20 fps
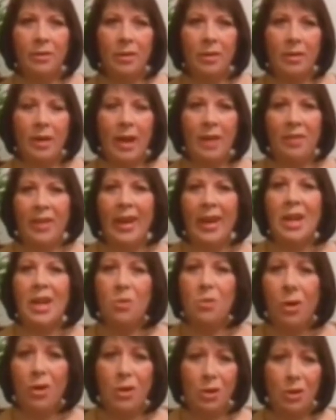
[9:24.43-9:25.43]
at the age
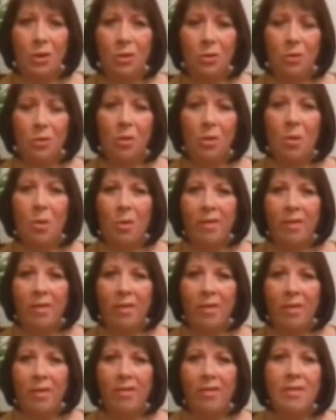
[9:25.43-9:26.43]
where I knew who I
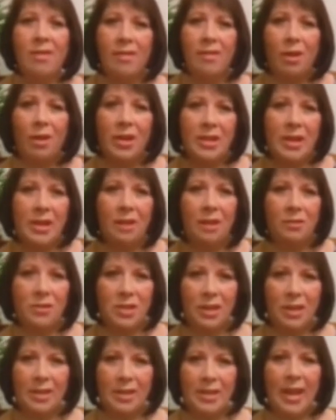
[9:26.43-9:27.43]
was inside enough
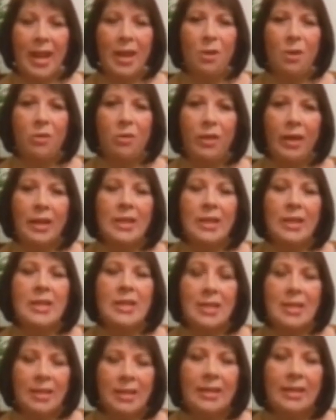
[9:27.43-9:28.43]
to, to handle
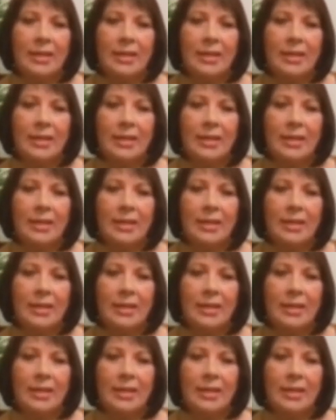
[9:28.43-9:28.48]
things.